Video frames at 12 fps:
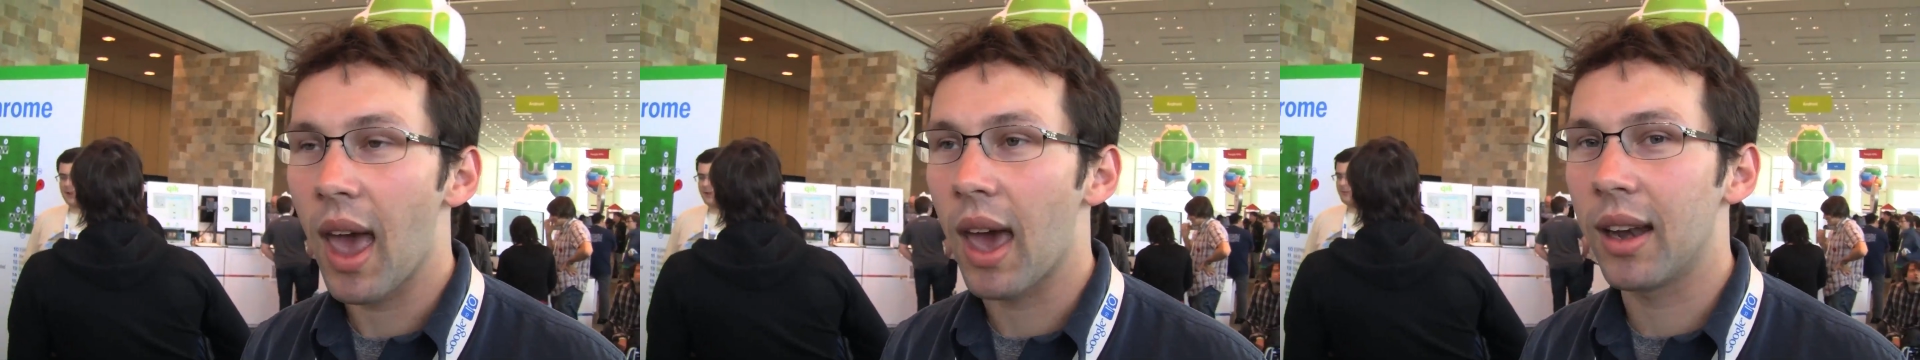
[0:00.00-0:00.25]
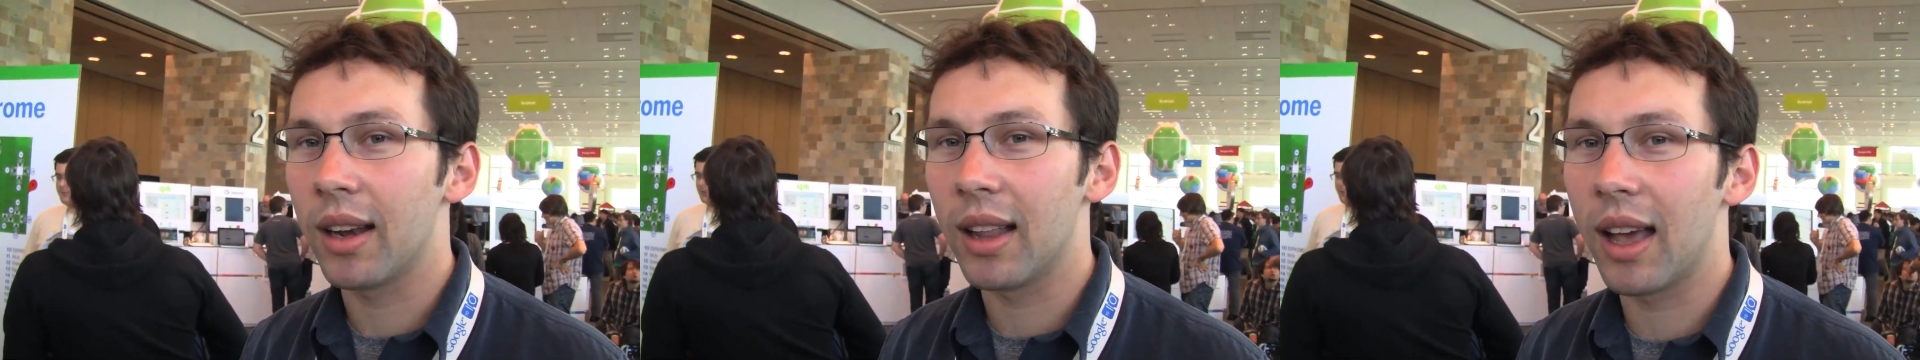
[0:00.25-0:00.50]

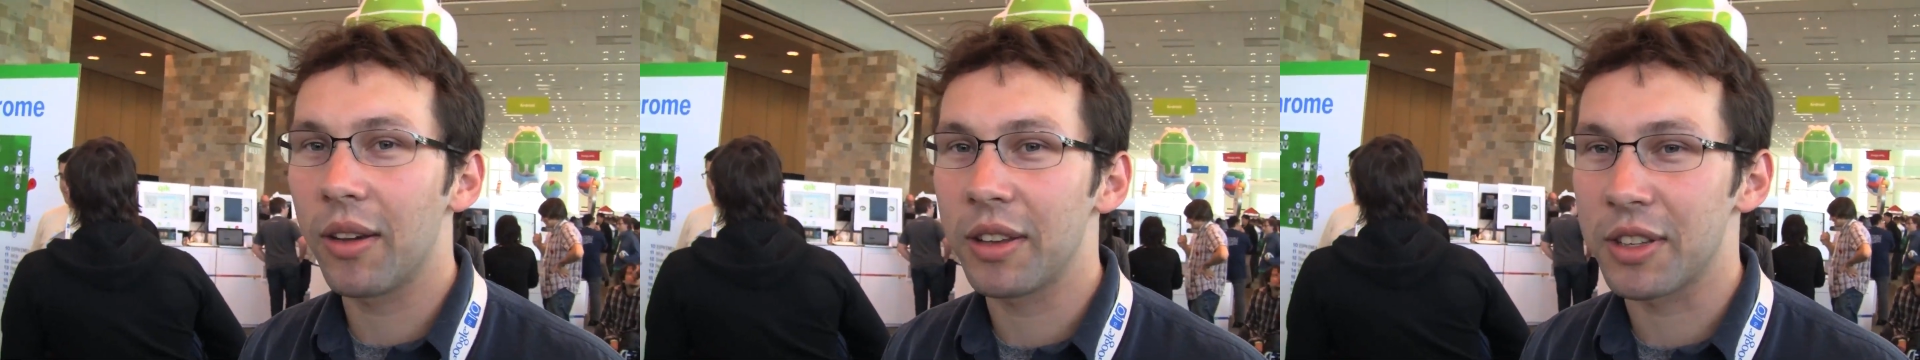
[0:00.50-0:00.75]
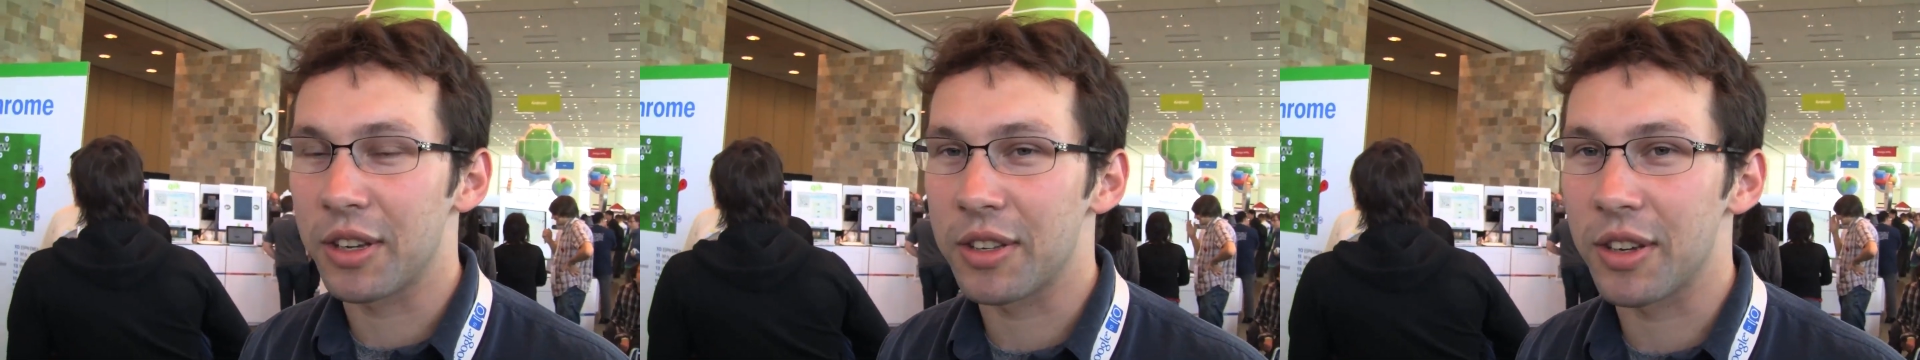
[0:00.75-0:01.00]
and it
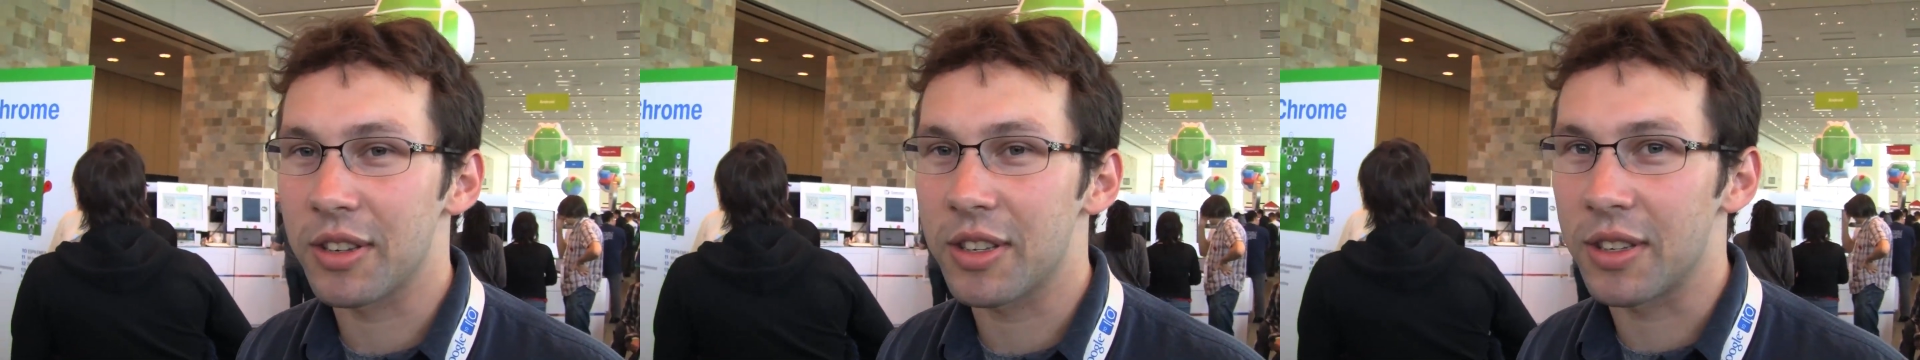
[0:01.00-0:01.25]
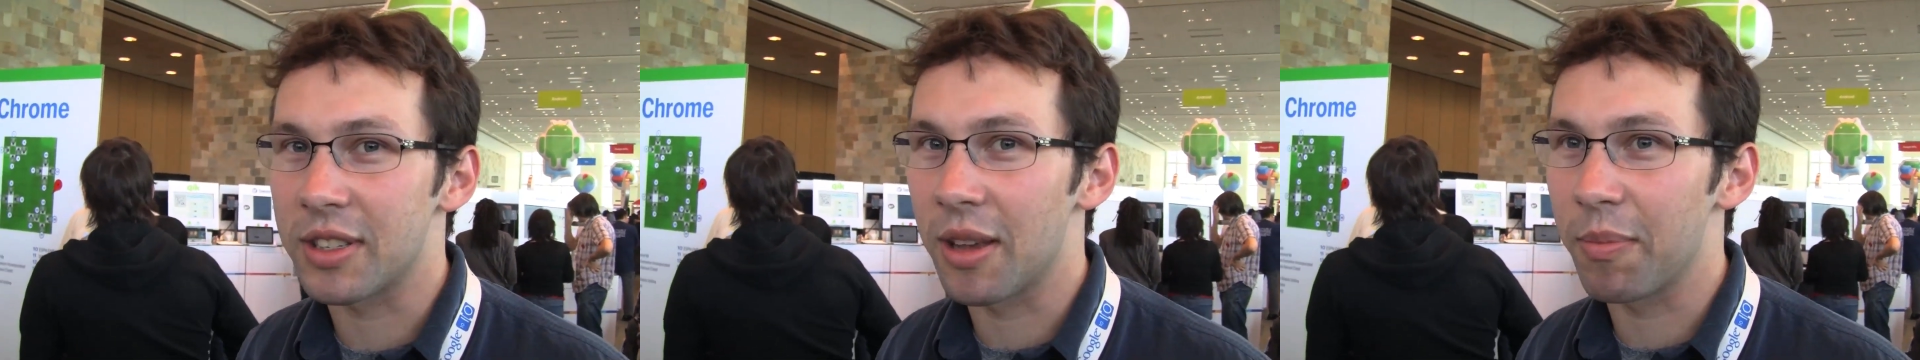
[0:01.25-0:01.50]
allows users
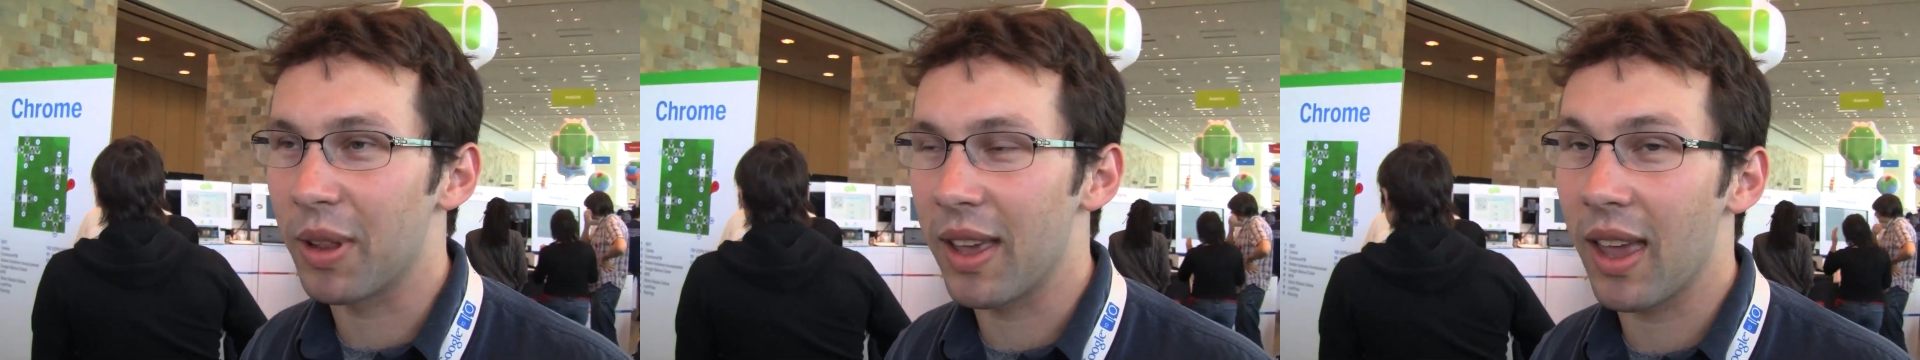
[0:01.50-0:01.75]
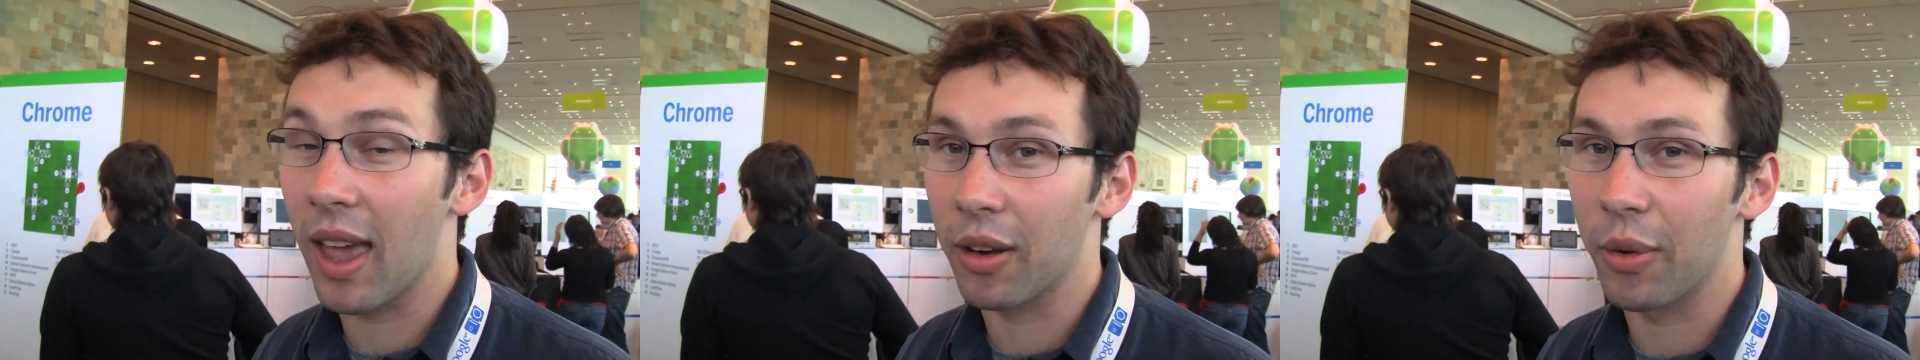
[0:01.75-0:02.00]
to
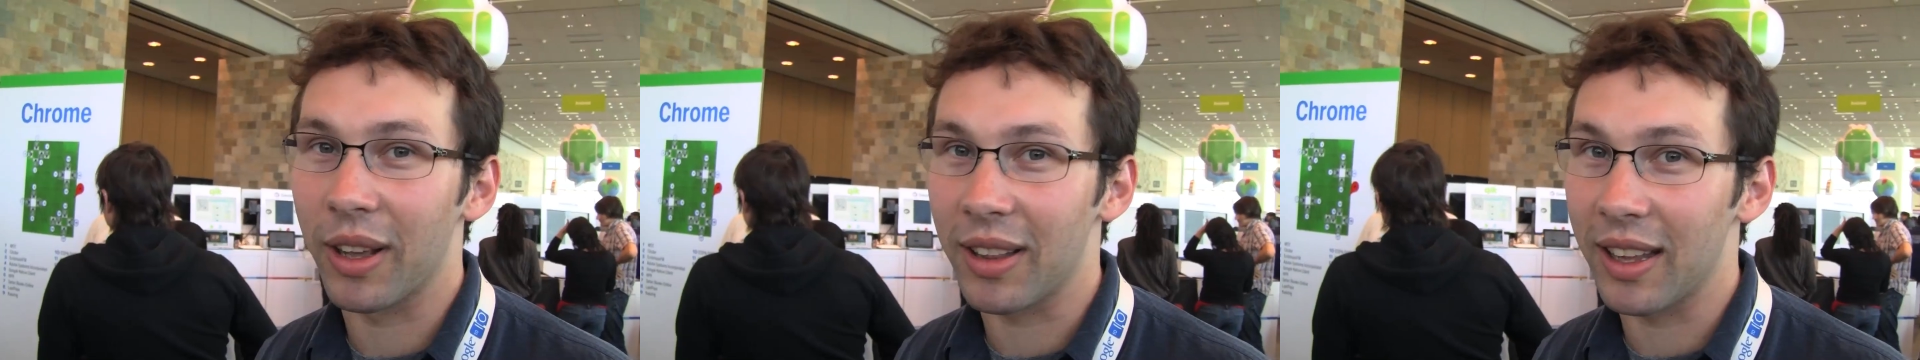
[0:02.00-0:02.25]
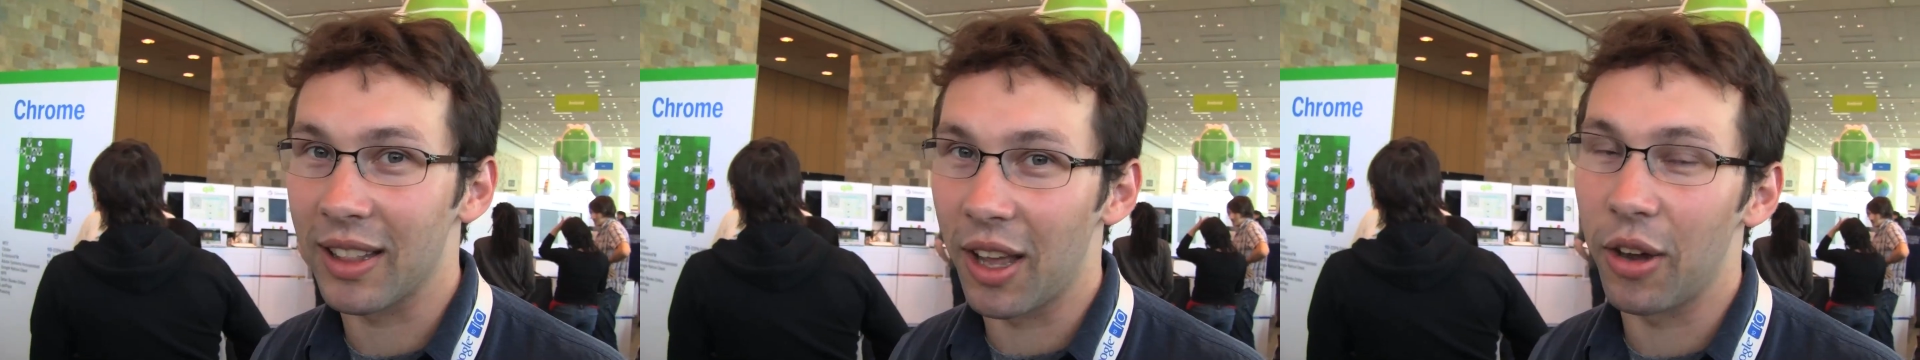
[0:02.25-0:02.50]
simply and
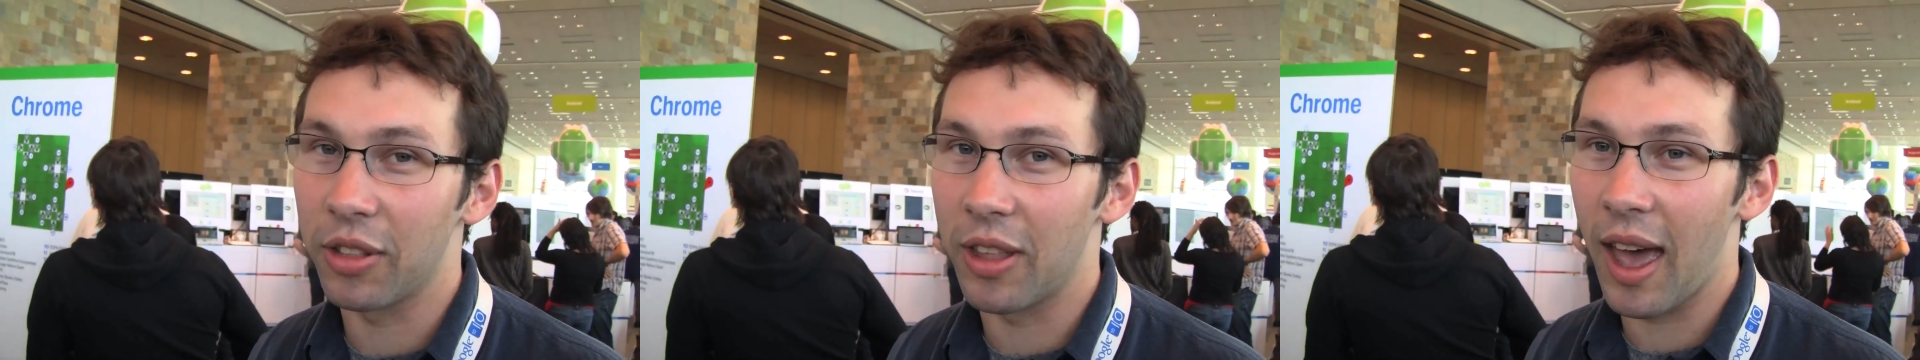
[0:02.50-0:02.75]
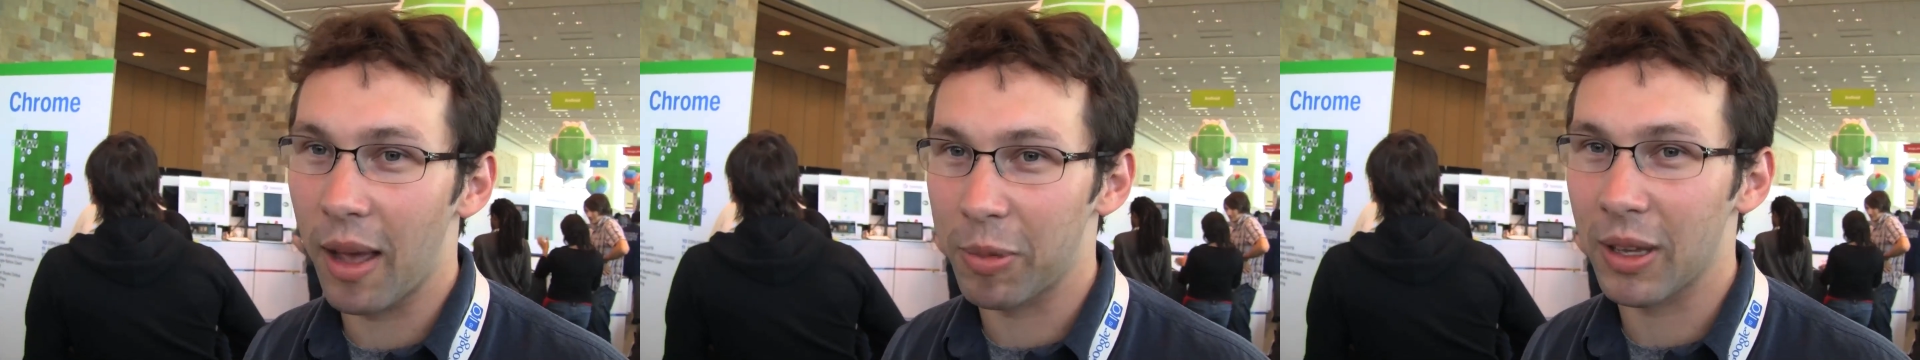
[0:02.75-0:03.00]
quickly load
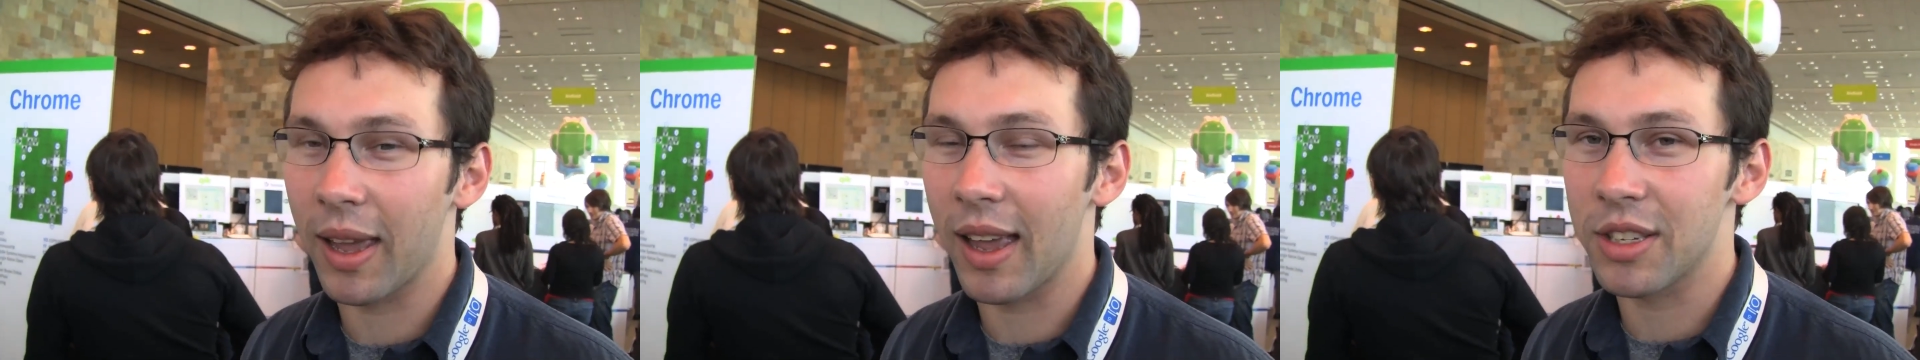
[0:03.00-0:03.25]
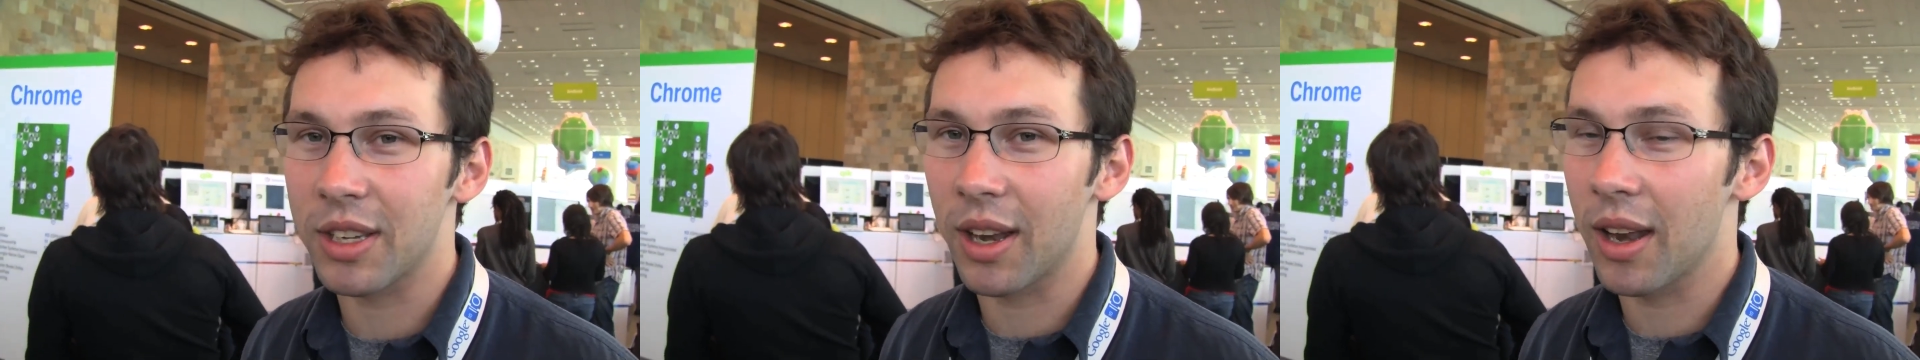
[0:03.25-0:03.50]
the
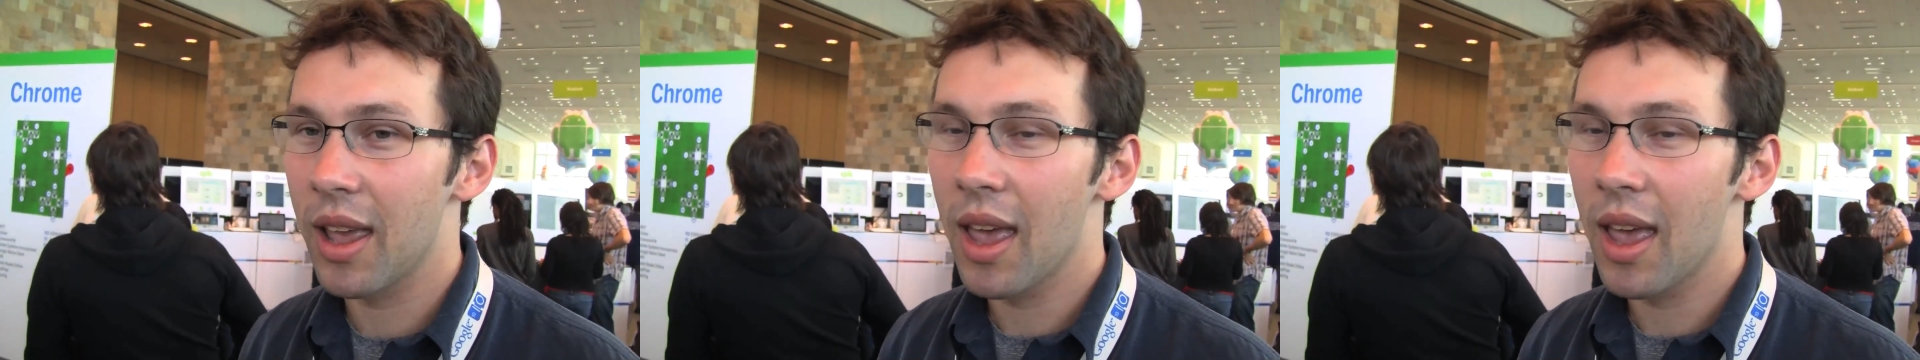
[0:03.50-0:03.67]
application